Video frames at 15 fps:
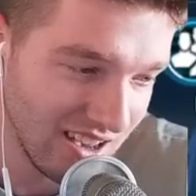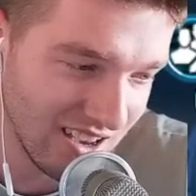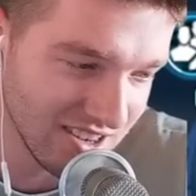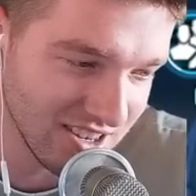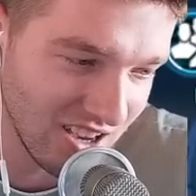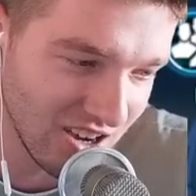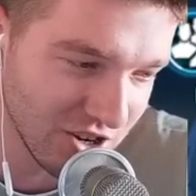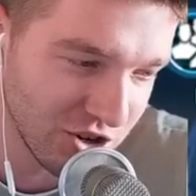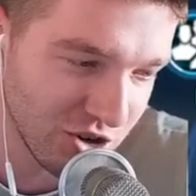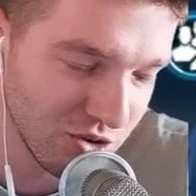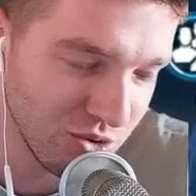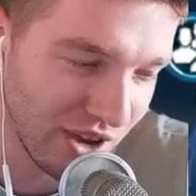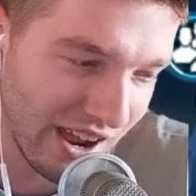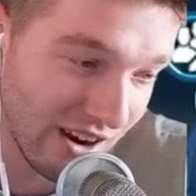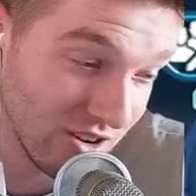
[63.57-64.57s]
Asajj,
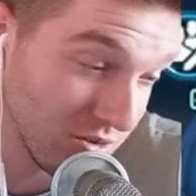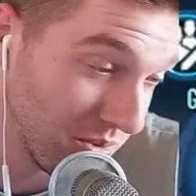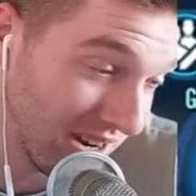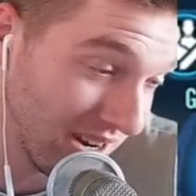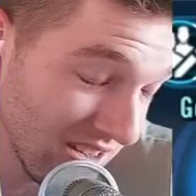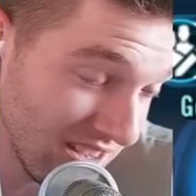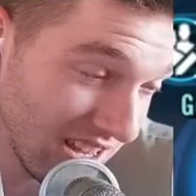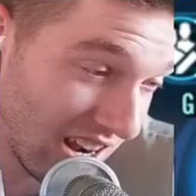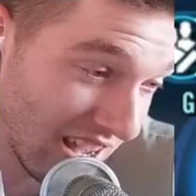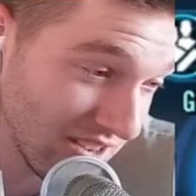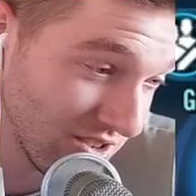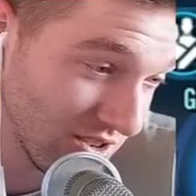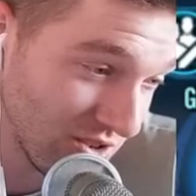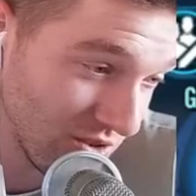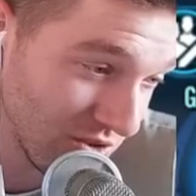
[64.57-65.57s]
who cares? But the Night
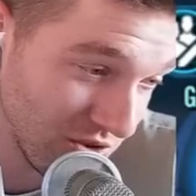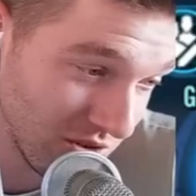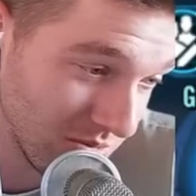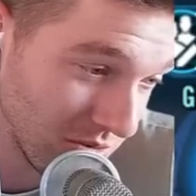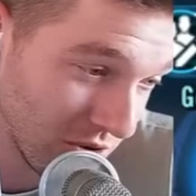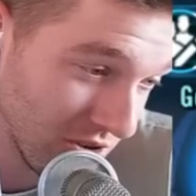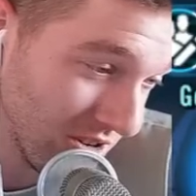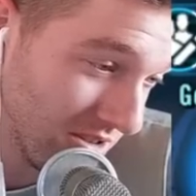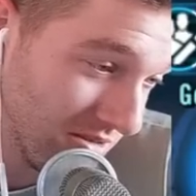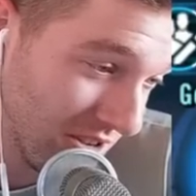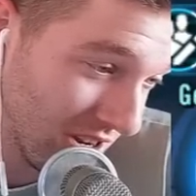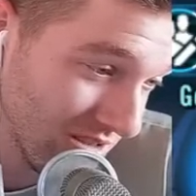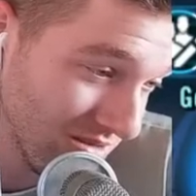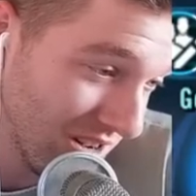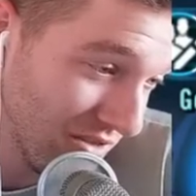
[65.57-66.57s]
Sisters are good,
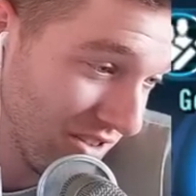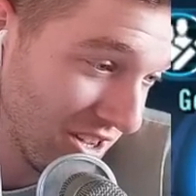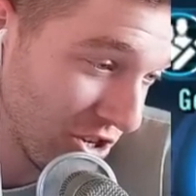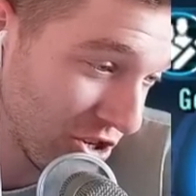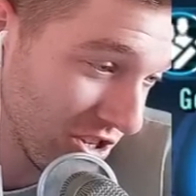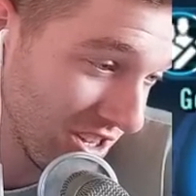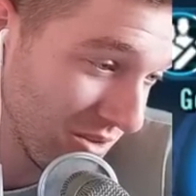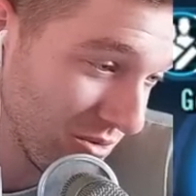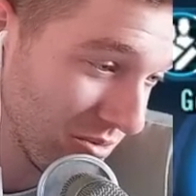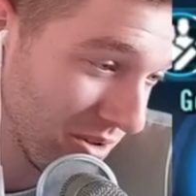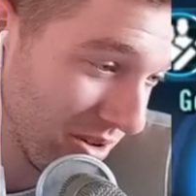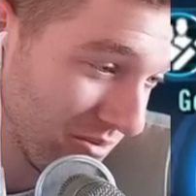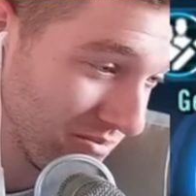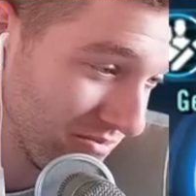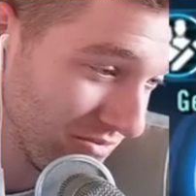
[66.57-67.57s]
eventually will
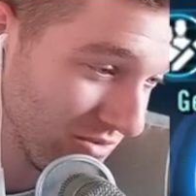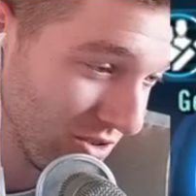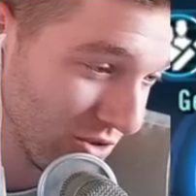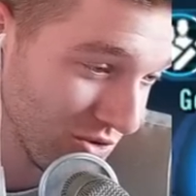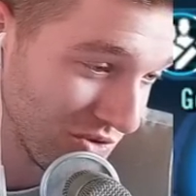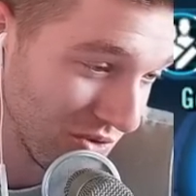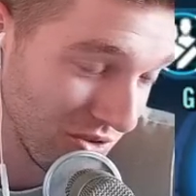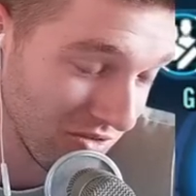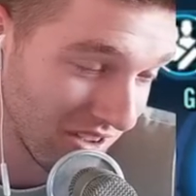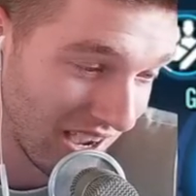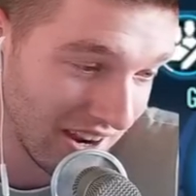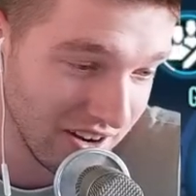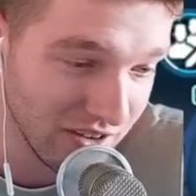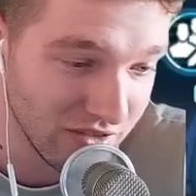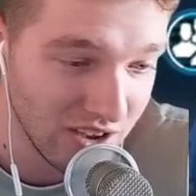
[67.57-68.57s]
be useful,
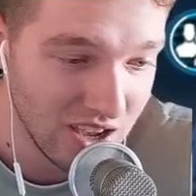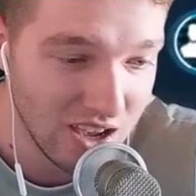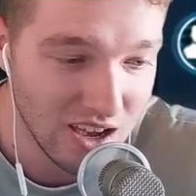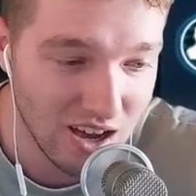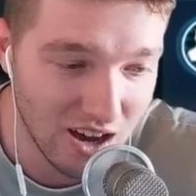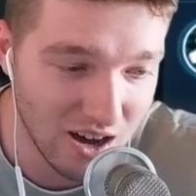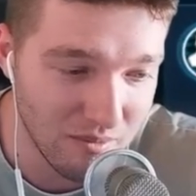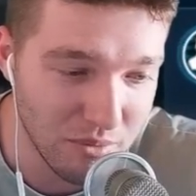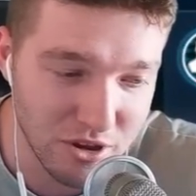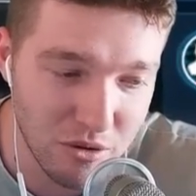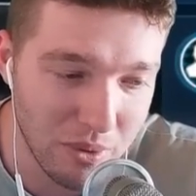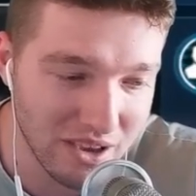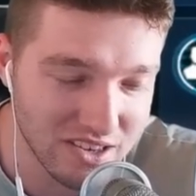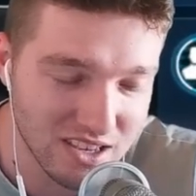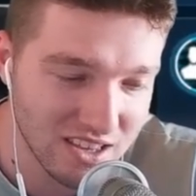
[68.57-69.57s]
kind of. But you
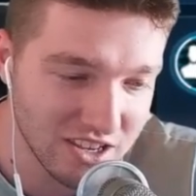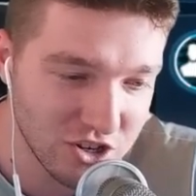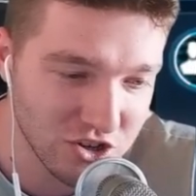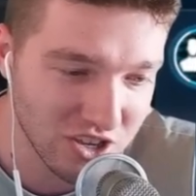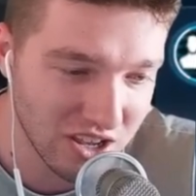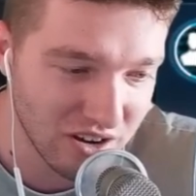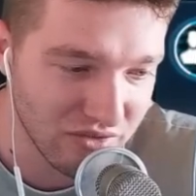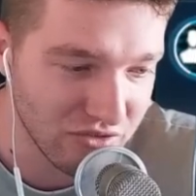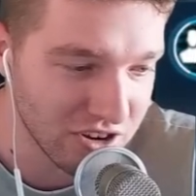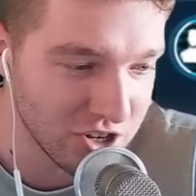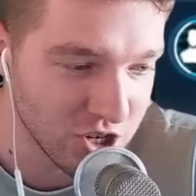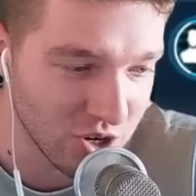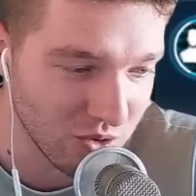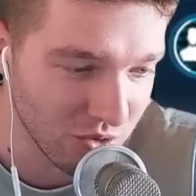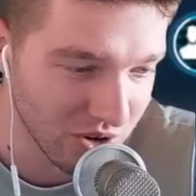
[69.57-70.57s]
basically just get a free
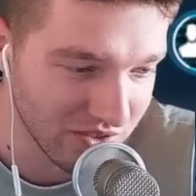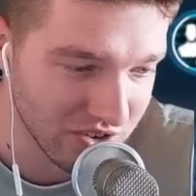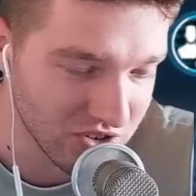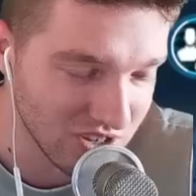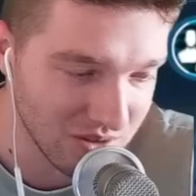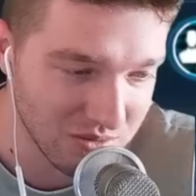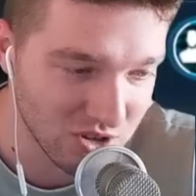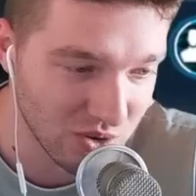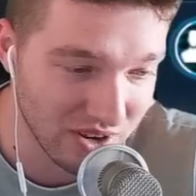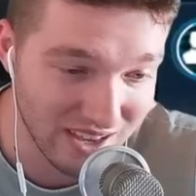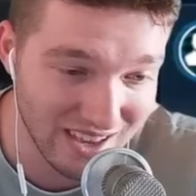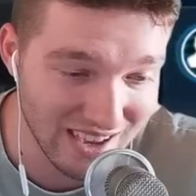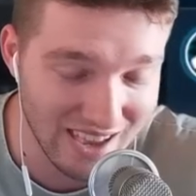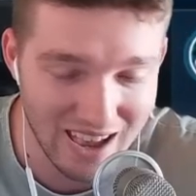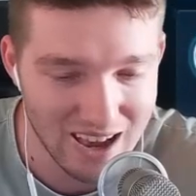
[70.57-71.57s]
General Grievous team that's going to
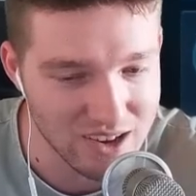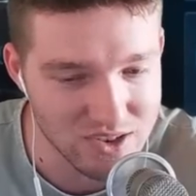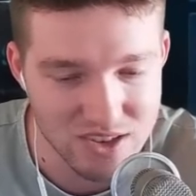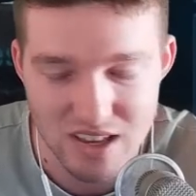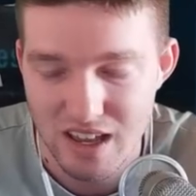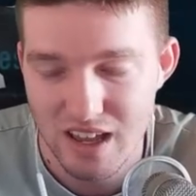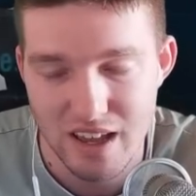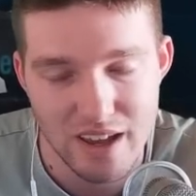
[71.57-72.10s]
kick ass.